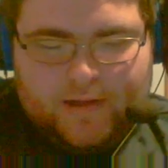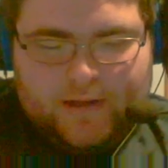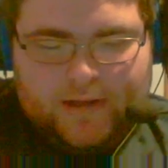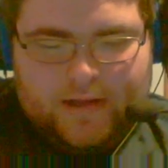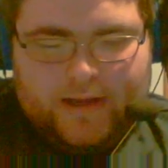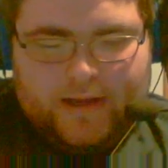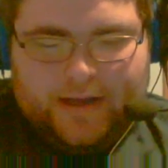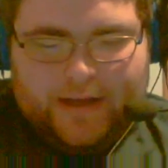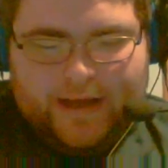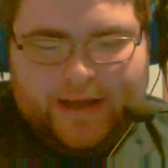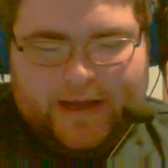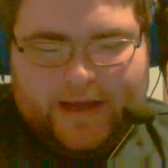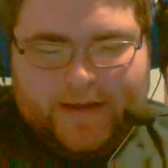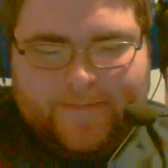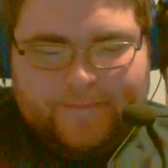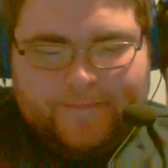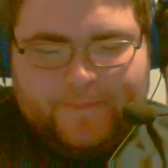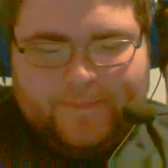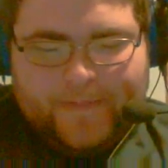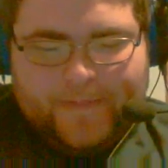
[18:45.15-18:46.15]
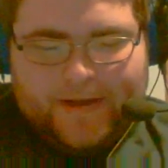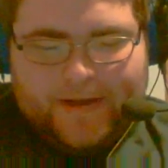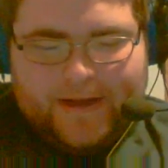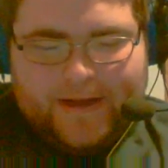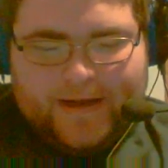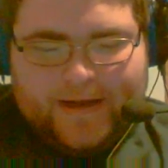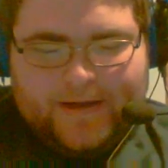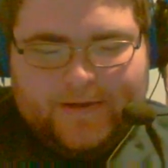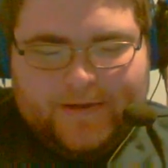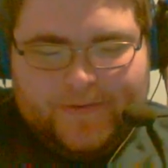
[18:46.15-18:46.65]
Yeah.
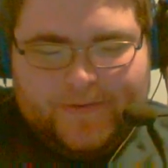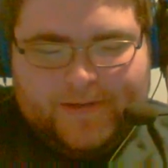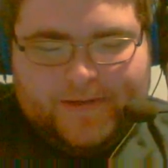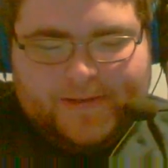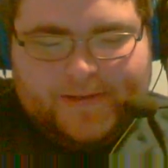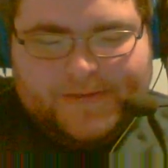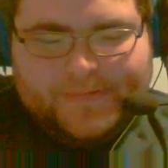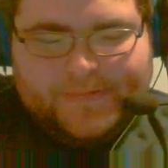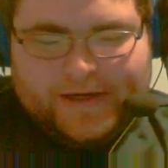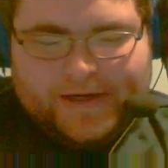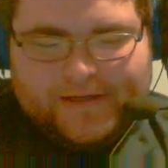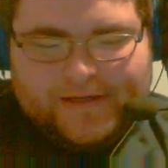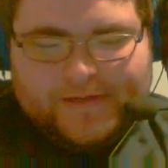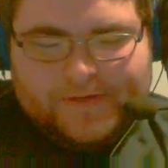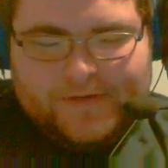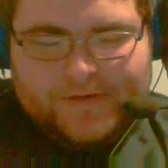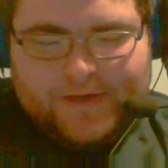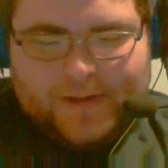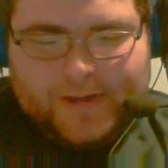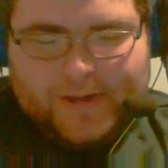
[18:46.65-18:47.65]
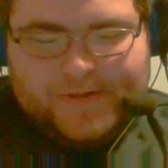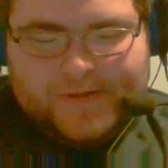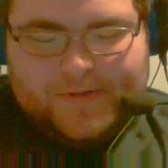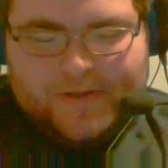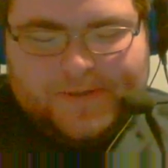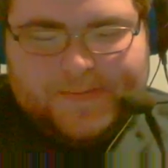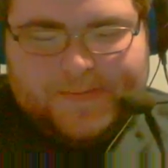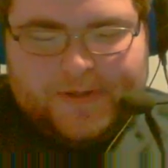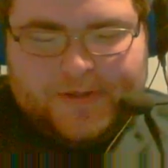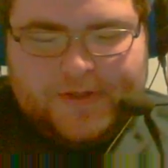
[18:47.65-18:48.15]
I don't think SmackDown's winning this one,
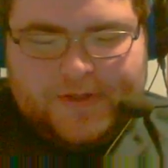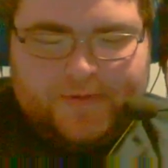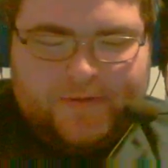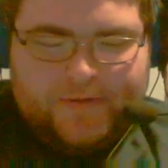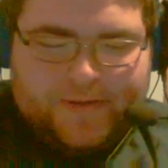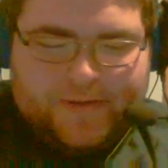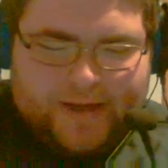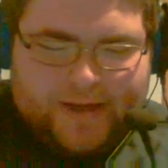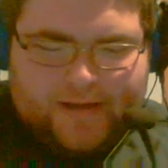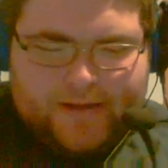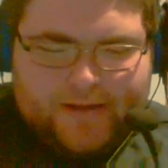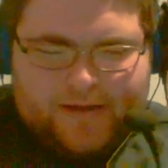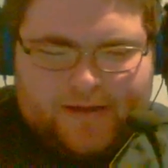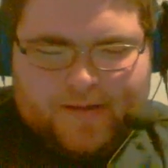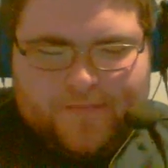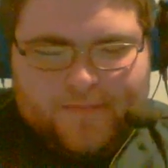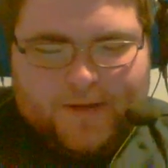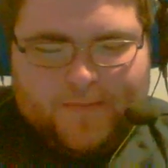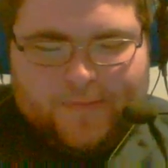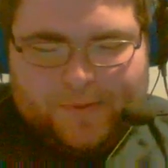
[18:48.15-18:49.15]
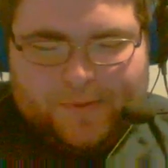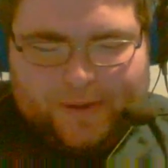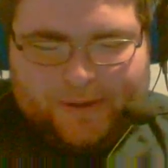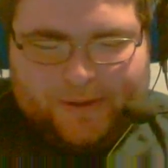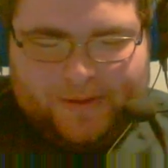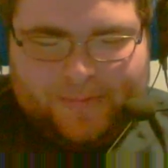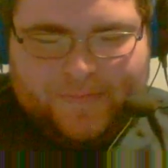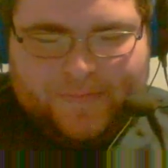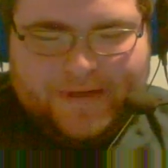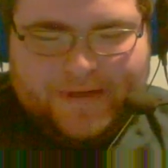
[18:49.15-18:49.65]
especially with like people like
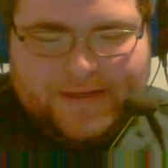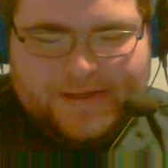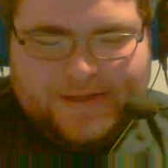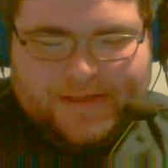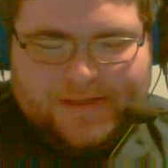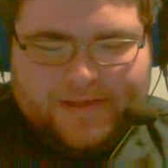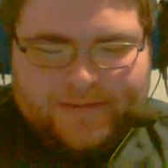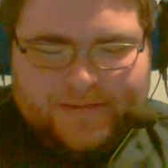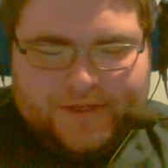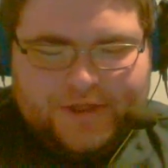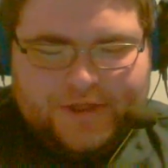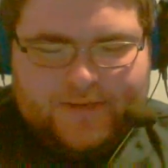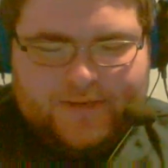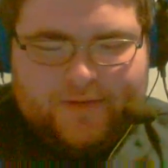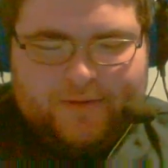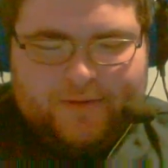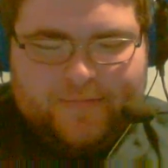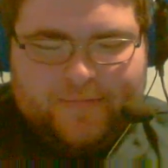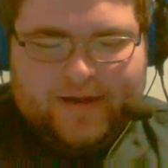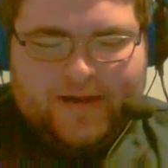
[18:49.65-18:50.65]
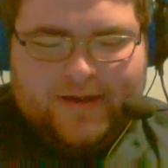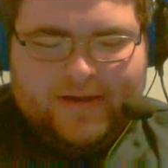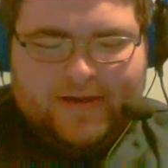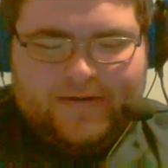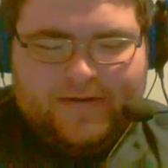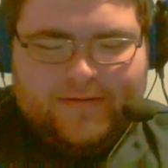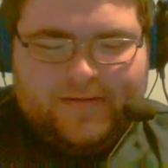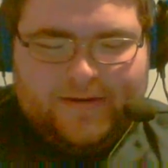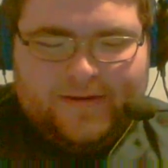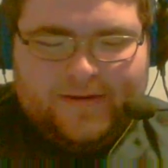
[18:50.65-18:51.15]
The Miz and Shane
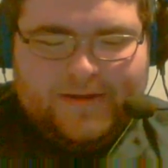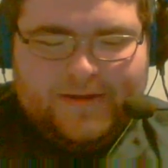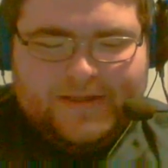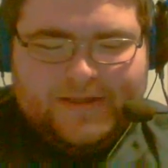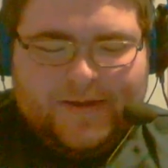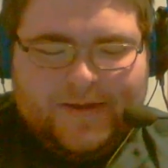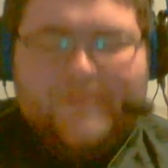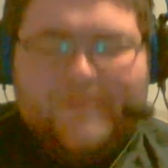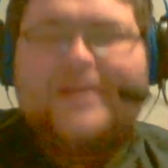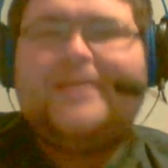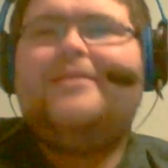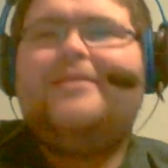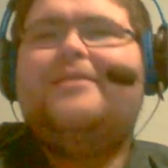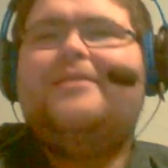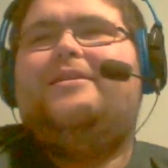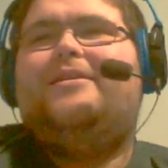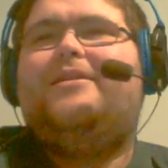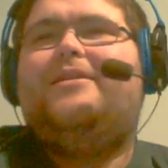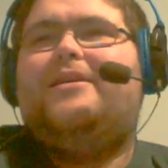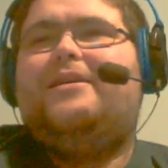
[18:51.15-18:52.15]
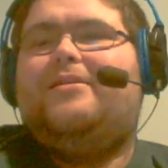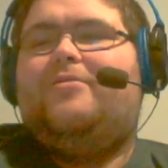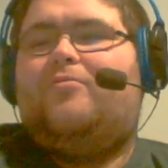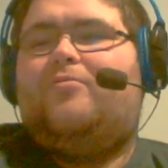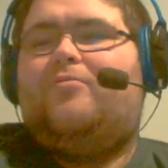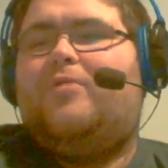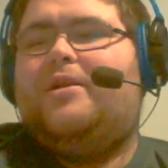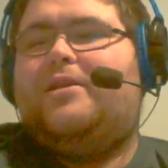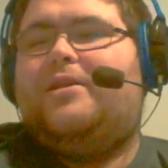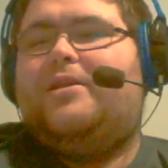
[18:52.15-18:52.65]
McMahon on the team. I mean,
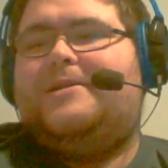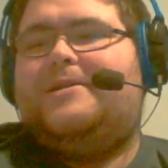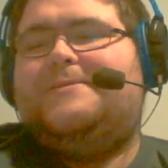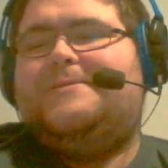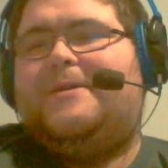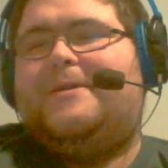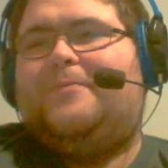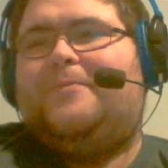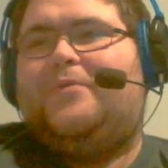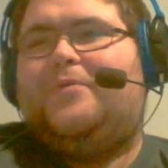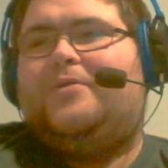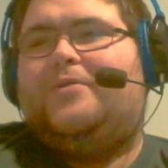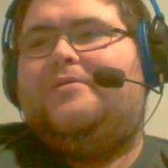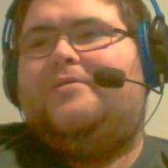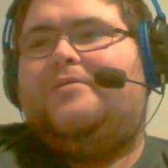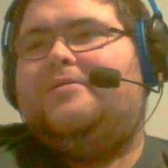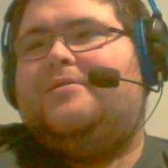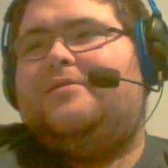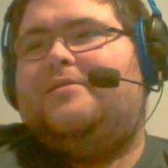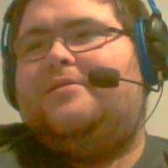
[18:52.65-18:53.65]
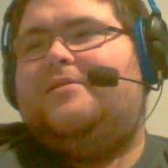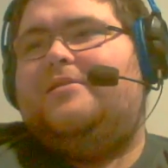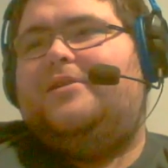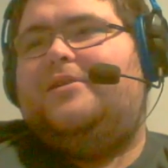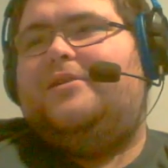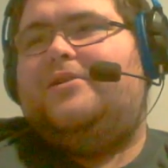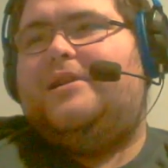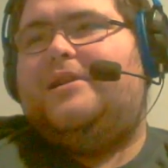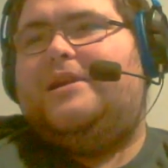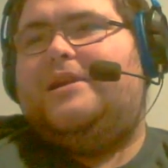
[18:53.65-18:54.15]
one of these people
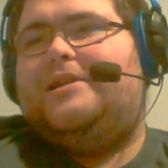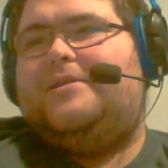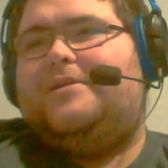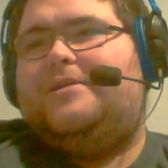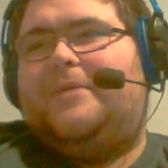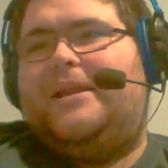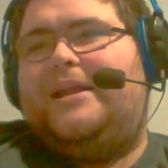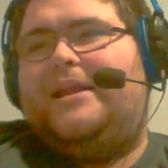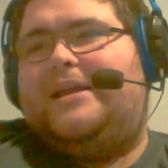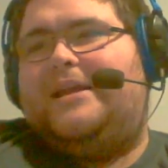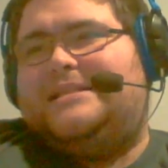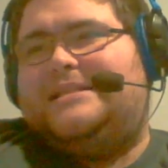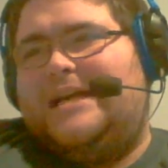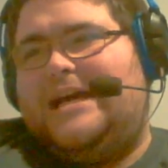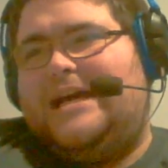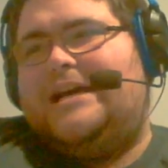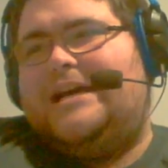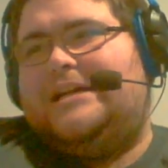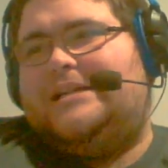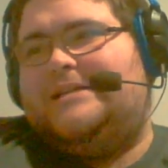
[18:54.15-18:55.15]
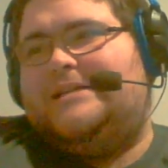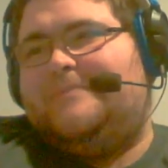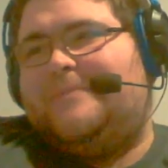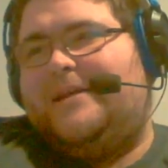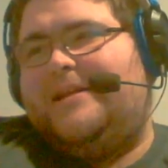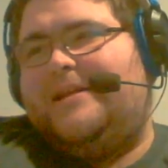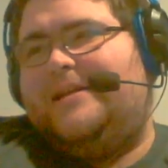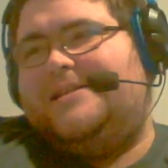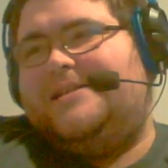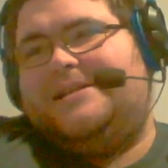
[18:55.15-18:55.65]
could end up getting attacked by,
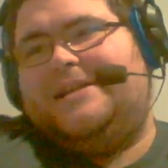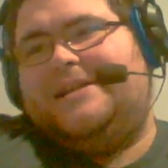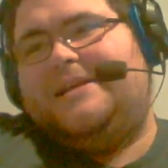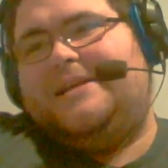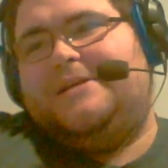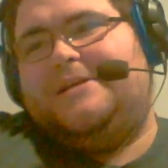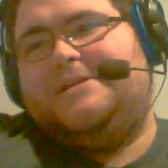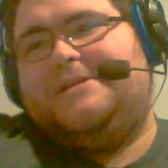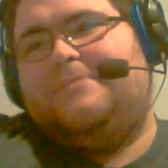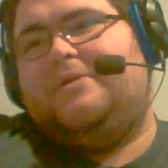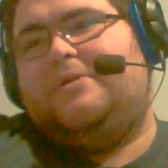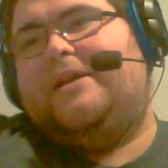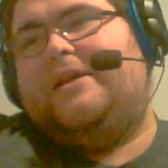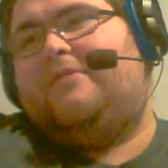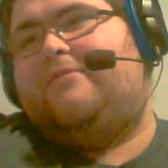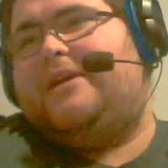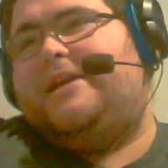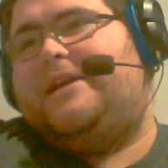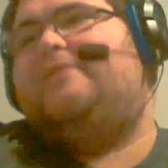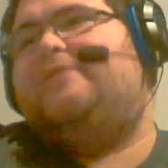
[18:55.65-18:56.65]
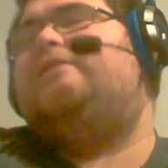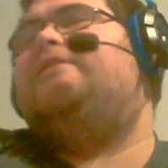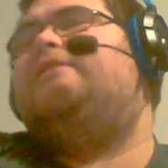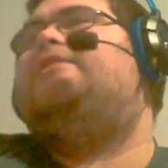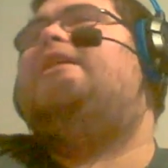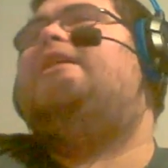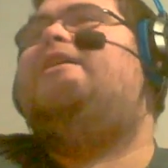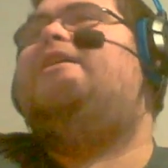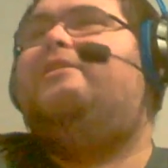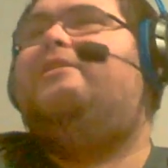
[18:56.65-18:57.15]
let's say, someone like Randy
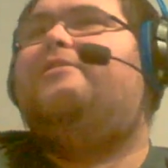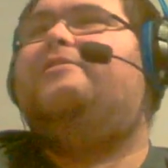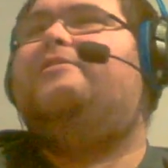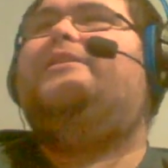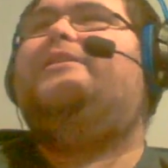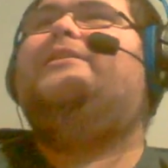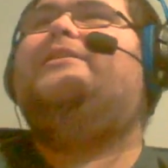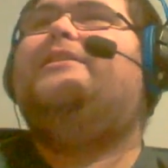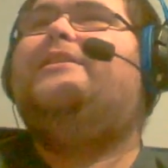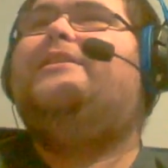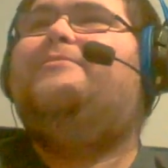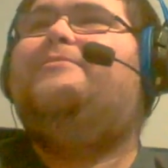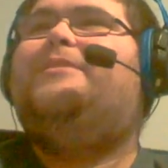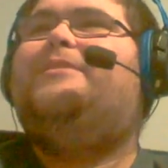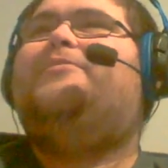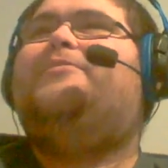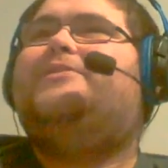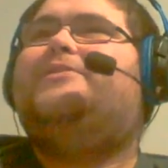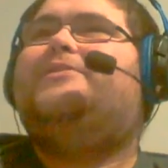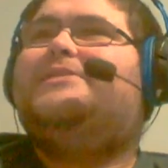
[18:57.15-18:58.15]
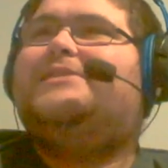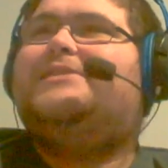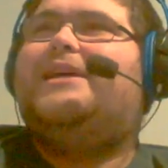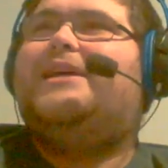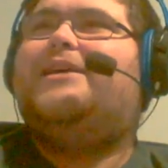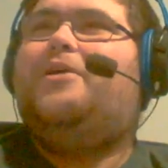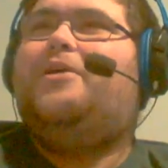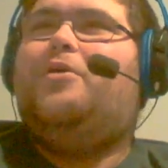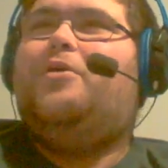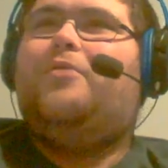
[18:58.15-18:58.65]
Orton. I don't know. Like, people are
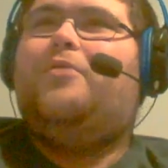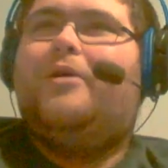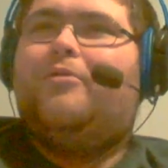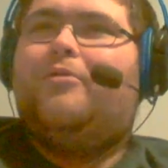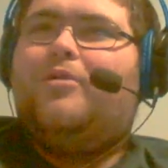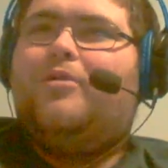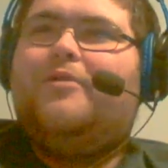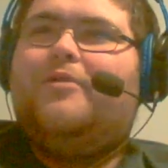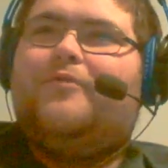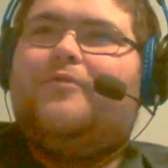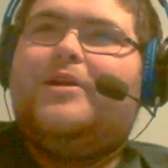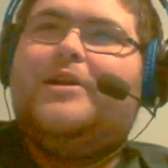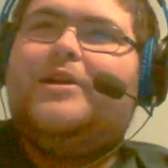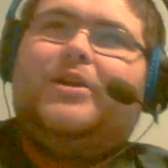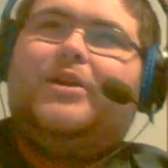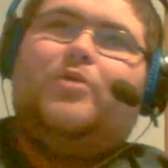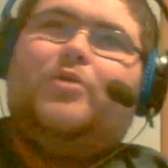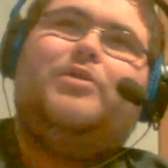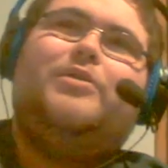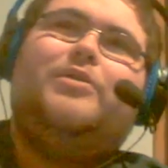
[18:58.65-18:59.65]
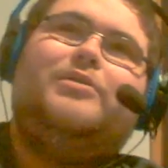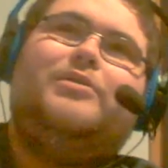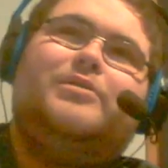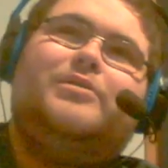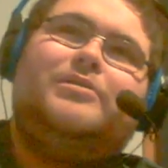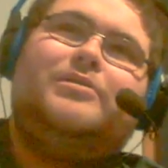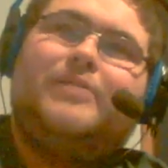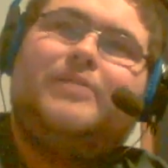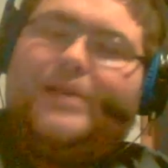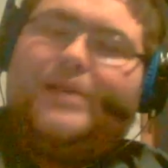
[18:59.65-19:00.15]
saying, oh, like, what if Randy
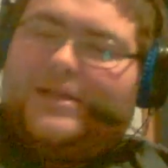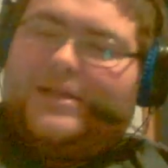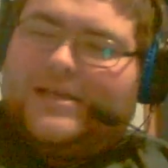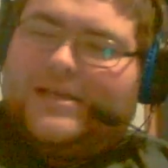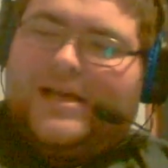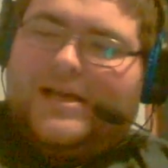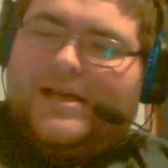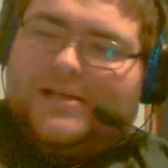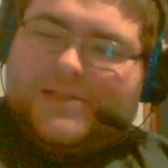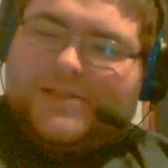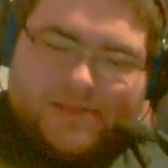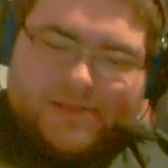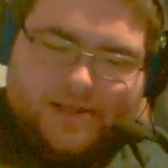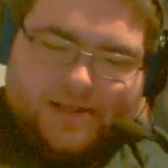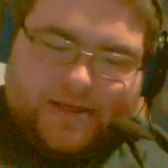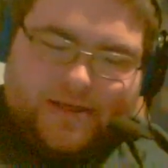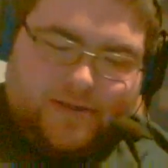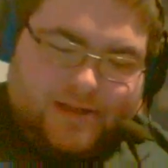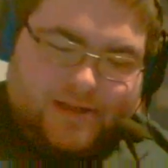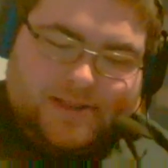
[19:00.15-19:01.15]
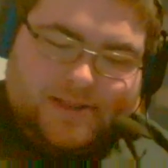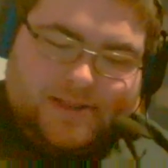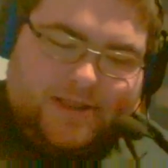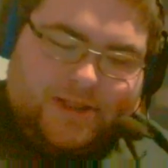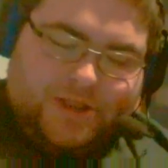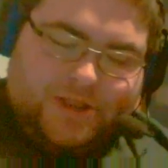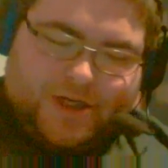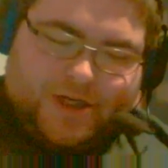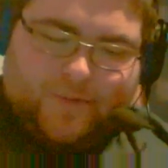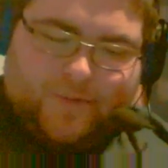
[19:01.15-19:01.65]
Orton like attacks, like, let's say
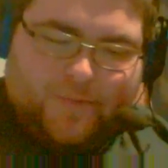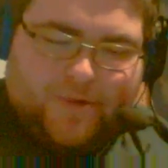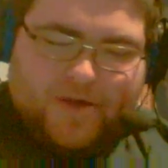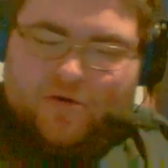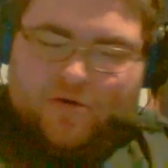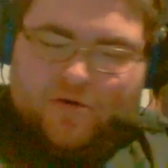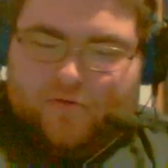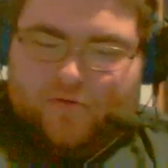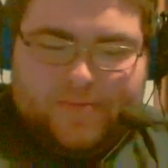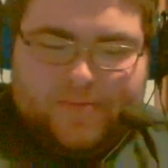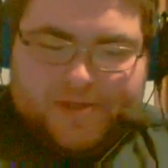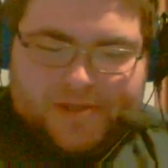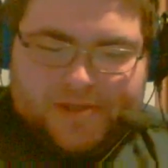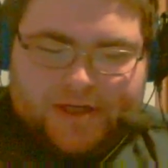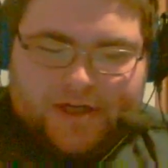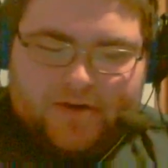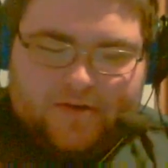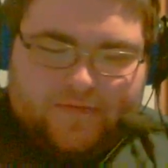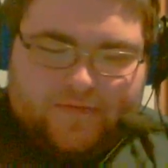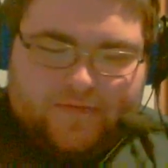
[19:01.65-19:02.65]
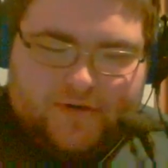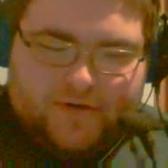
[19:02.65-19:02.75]
Shane McMahon or Rey Mysterio, for